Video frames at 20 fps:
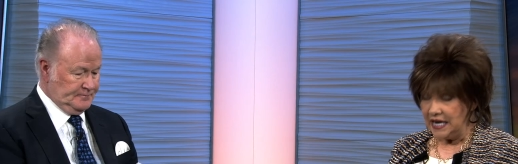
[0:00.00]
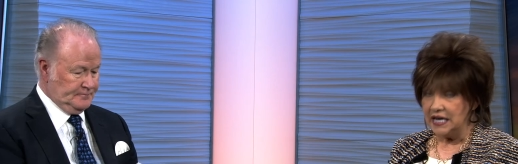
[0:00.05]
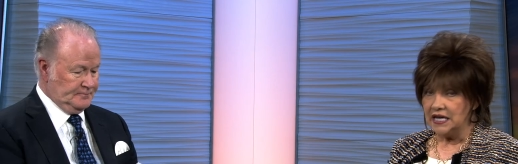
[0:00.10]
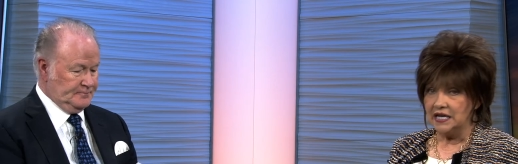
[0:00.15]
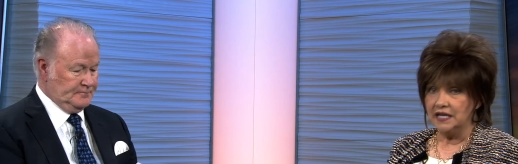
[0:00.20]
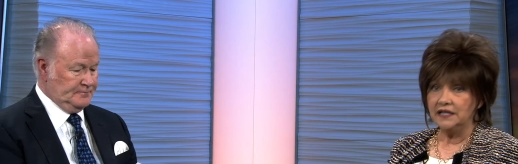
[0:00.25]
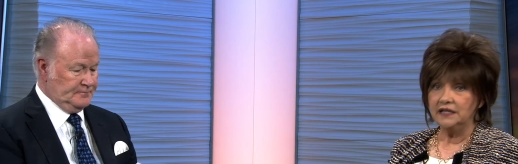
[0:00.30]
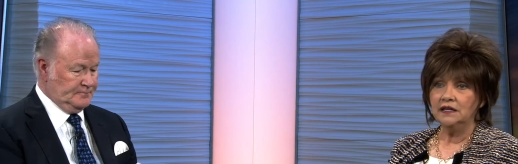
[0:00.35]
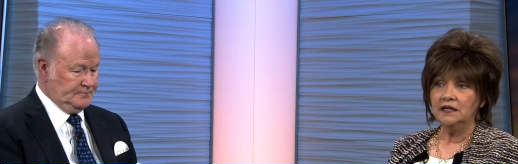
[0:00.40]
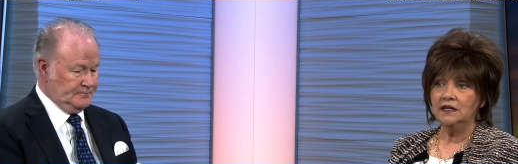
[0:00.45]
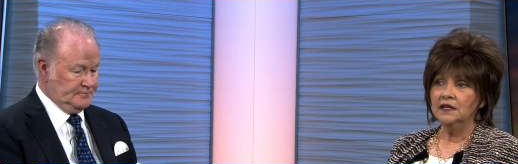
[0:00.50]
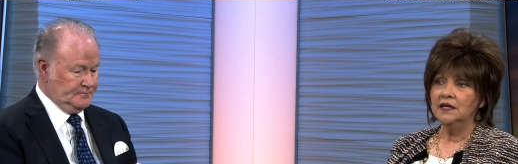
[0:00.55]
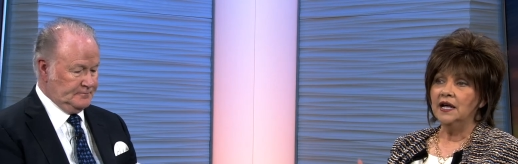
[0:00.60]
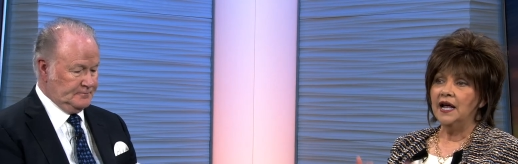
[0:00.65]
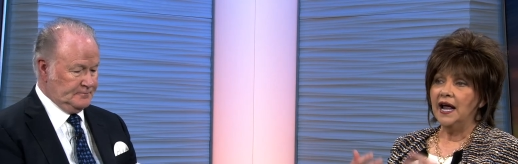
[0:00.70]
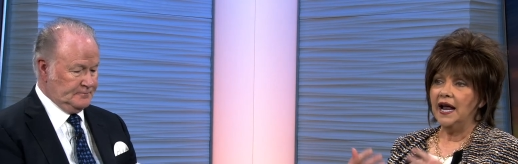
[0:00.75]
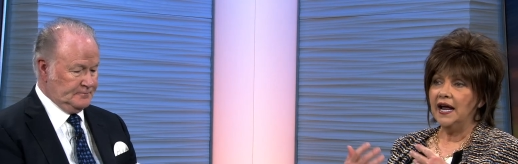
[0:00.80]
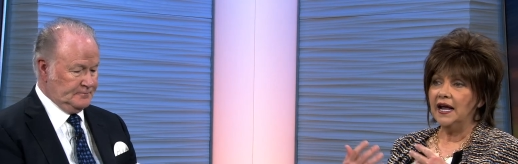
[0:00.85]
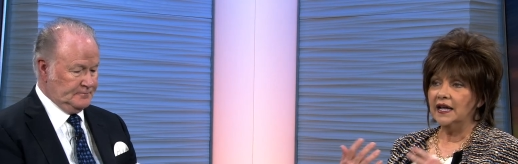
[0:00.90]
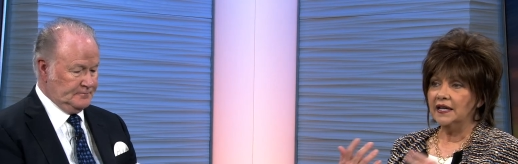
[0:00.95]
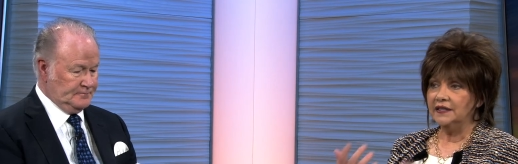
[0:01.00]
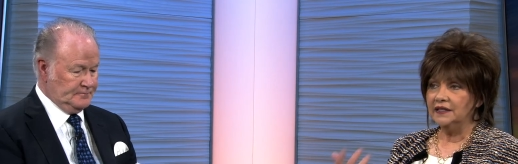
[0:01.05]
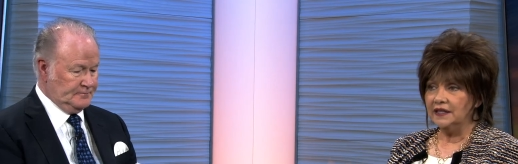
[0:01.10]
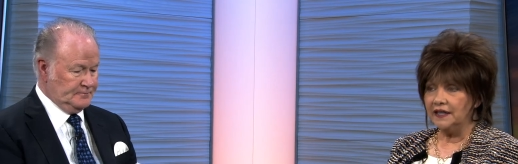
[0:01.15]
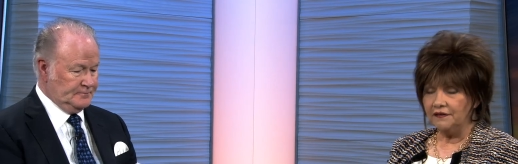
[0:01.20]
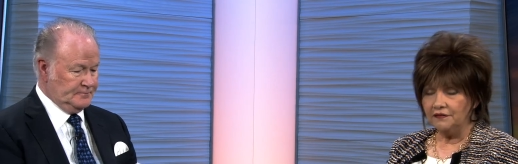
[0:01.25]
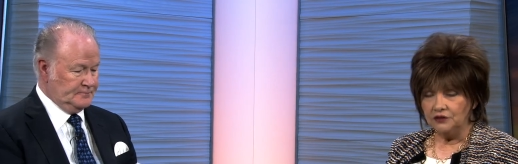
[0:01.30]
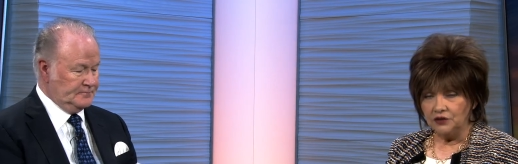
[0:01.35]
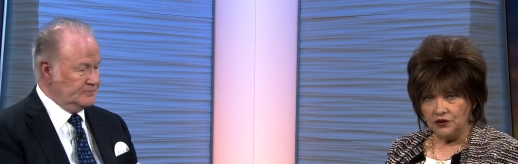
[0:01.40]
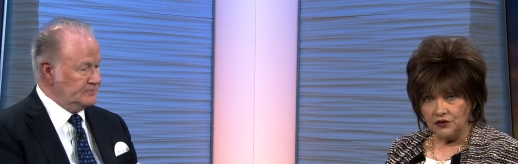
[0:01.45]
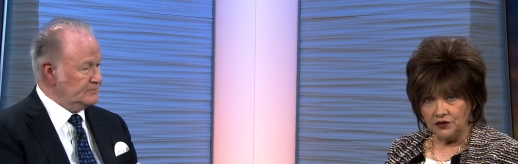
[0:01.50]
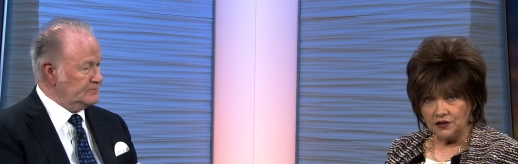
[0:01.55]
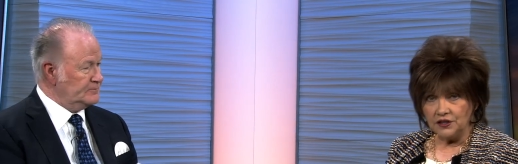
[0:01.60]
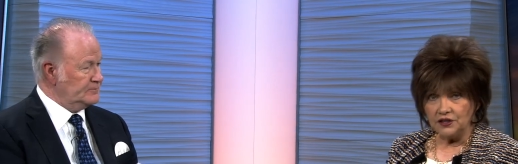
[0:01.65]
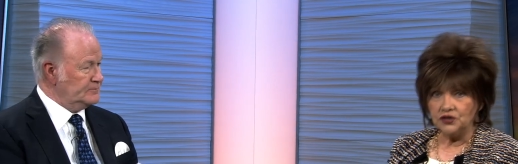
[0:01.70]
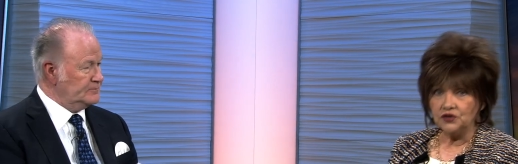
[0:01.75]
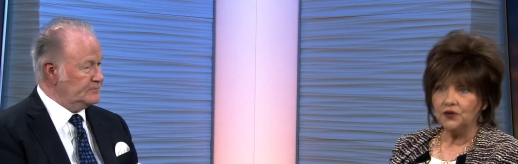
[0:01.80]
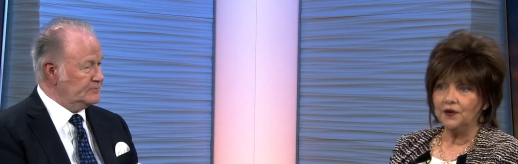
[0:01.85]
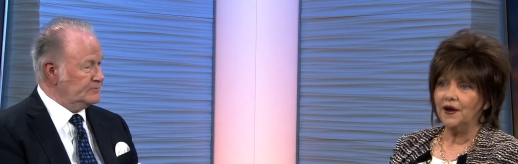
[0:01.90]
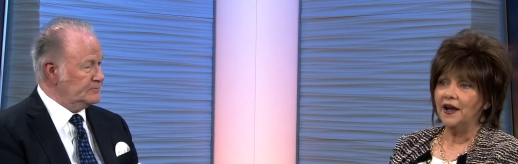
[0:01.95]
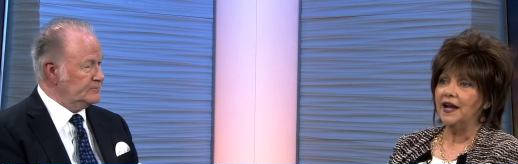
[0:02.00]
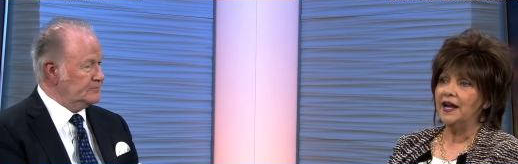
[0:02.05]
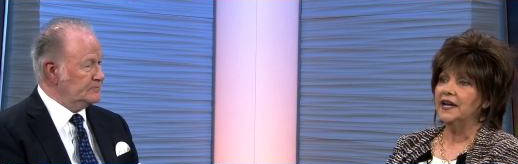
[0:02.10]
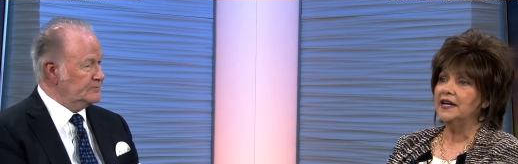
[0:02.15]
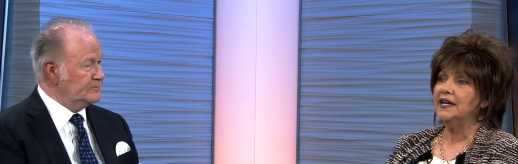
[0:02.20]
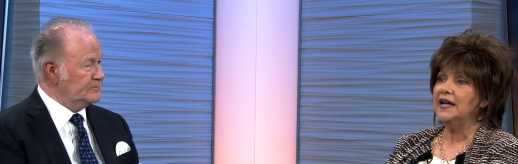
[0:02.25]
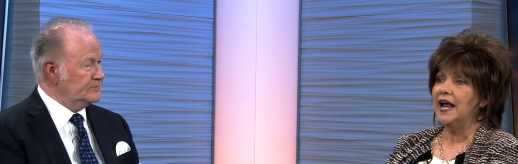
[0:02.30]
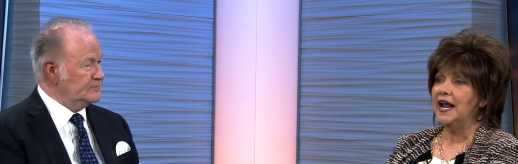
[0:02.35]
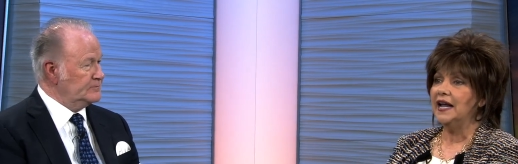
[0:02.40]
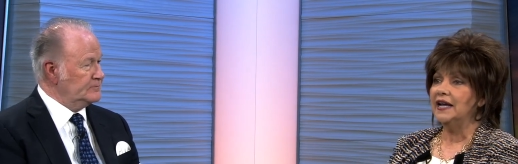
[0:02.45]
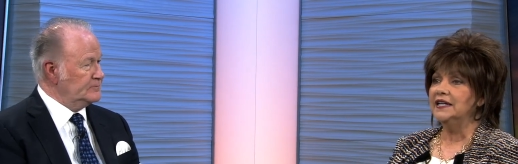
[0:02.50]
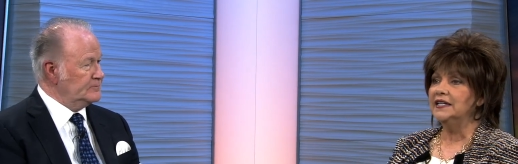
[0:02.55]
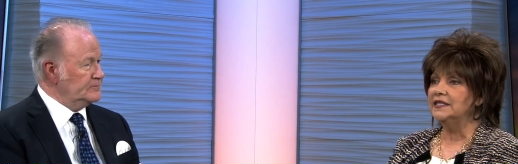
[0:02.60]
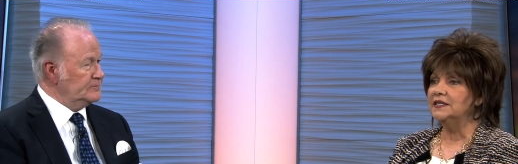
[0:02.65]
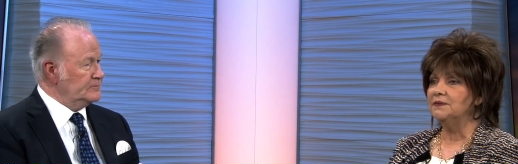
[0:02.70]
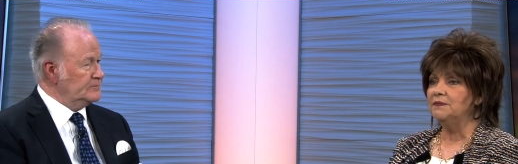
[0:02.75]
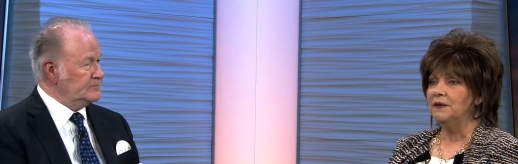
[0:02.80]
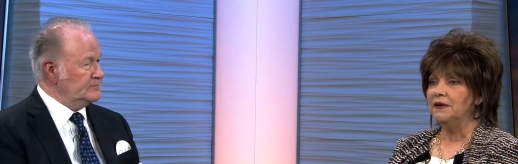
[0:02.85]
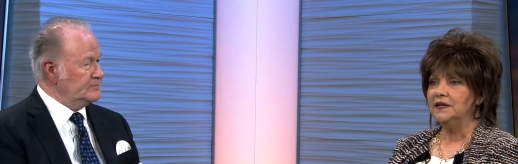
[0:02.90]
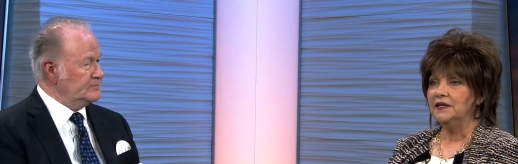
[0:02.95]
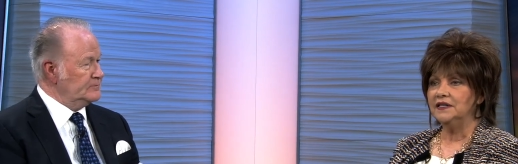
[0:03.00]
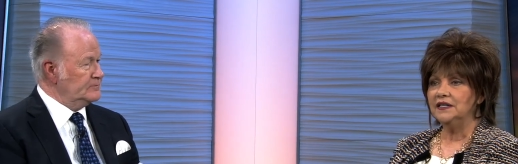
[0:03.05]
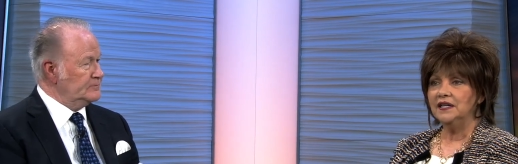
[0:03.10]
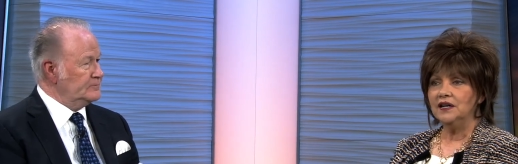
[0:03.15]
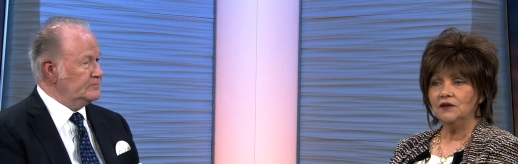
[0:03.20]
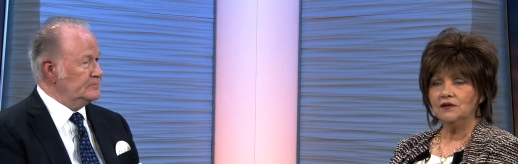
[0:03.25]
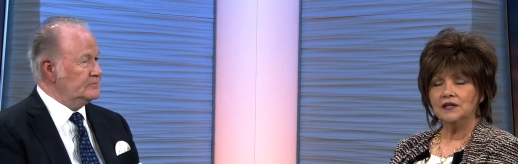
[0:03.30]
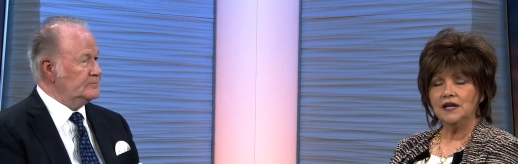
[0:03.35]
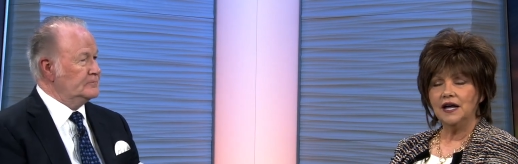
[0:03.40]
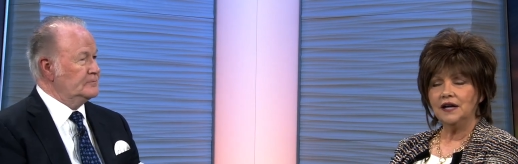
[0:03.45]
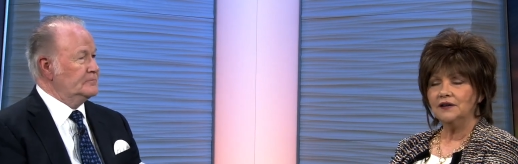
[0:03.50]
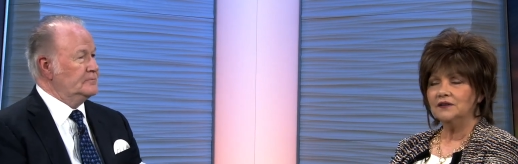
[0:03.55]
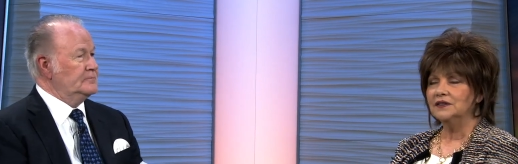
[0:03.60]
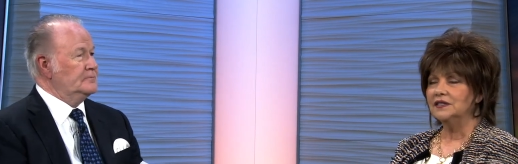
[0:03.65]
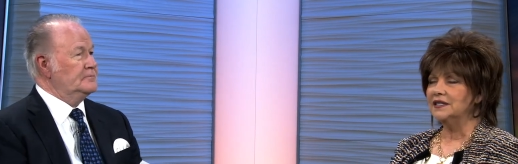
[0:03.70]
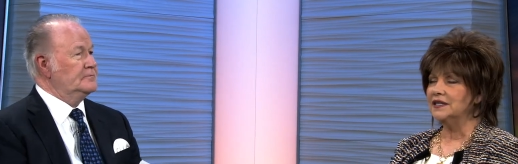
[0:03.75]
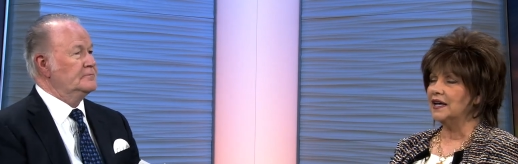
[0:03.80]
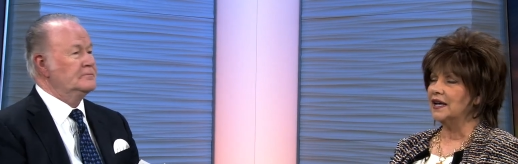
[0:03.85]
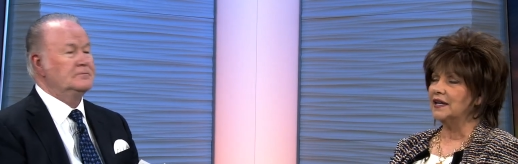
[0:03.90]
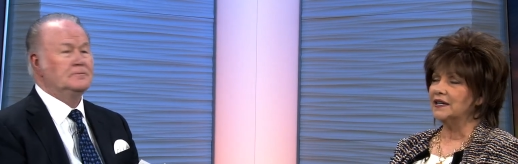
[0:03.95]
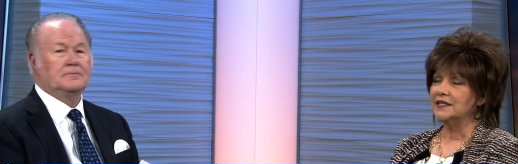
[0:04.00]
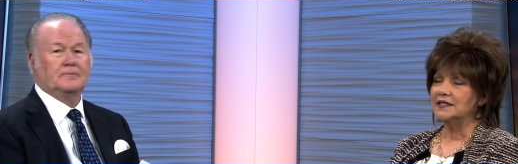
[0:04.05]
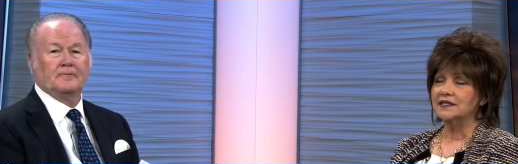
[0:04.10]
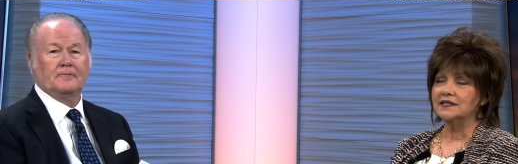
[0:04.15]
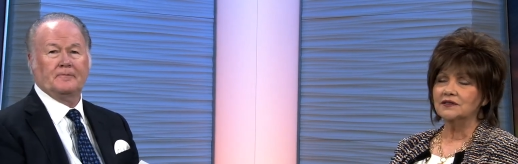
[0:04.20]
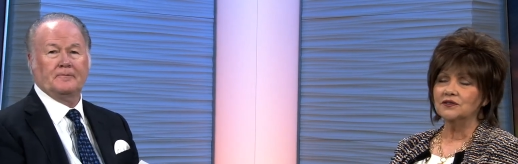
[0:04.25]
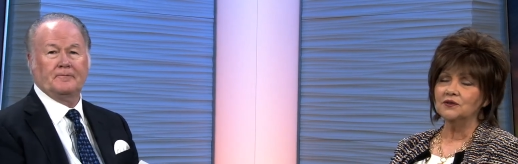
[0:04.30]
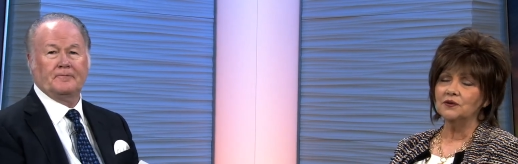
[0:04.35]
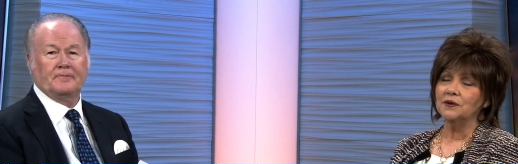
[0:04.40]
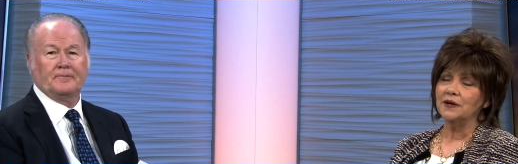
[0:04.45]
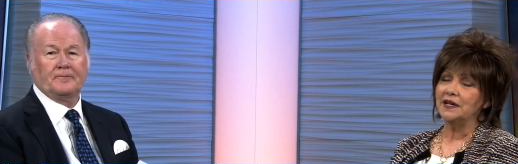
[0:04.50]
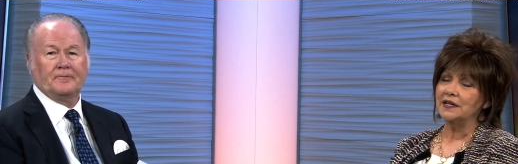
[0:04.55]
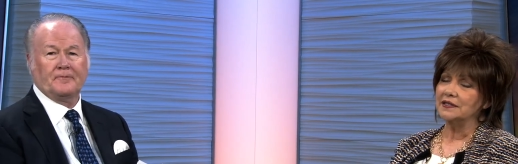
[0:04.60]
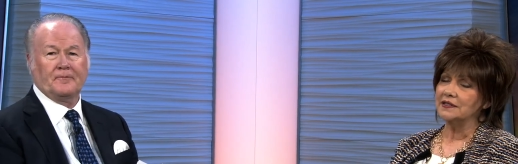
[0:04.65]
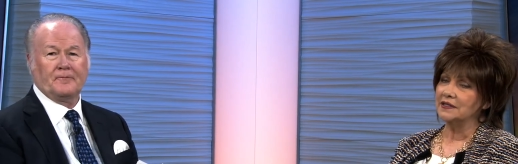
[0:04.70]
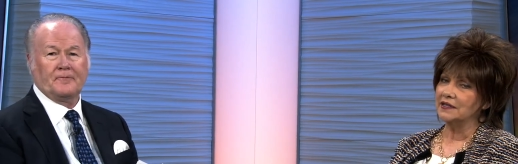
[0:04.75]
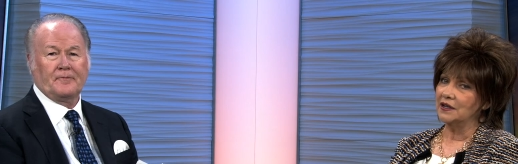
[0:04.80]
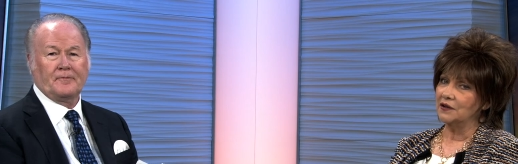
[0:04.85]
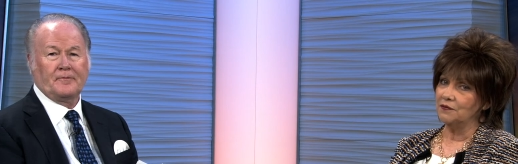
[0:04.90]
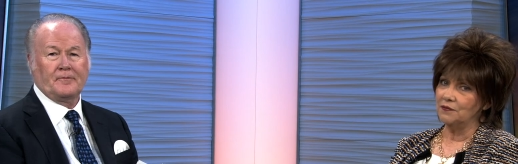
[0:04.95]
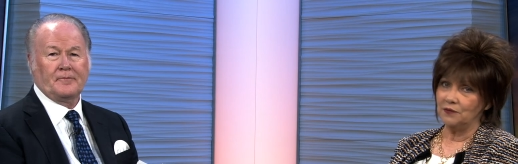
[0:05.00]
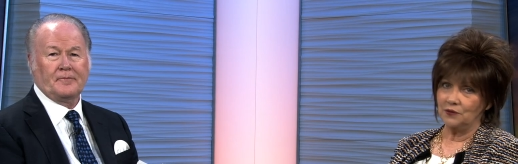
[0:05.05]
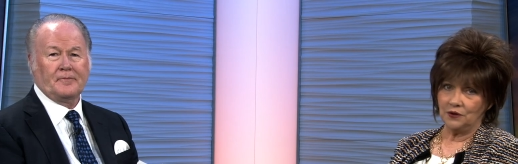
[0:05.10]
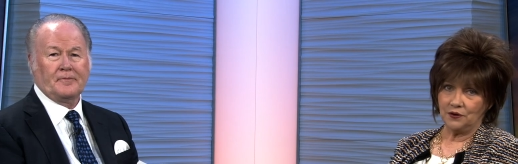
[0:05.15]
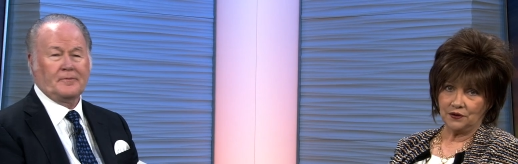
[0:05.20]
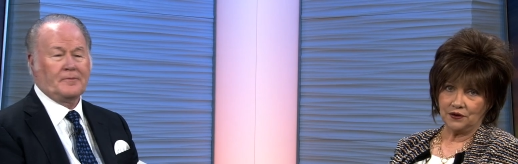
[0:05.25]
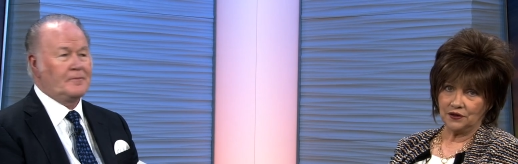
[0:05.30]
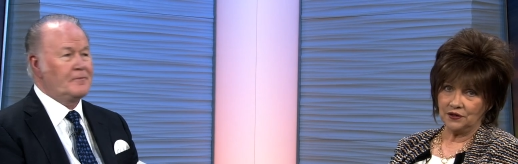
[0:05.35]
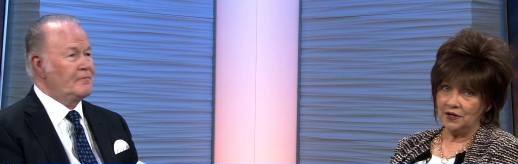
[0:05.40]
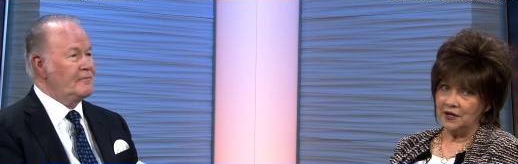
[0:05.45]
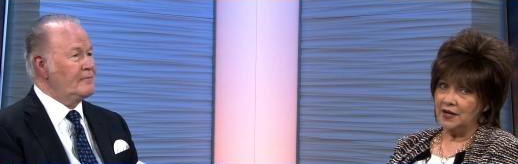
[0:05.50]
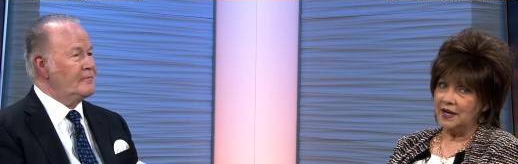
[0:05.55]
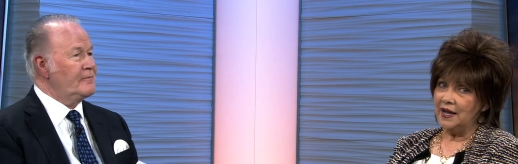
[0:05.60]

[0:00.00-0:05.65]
Speaker 1: in, and they've learned a trade. And it's been, you know, not only that, it's great self worth.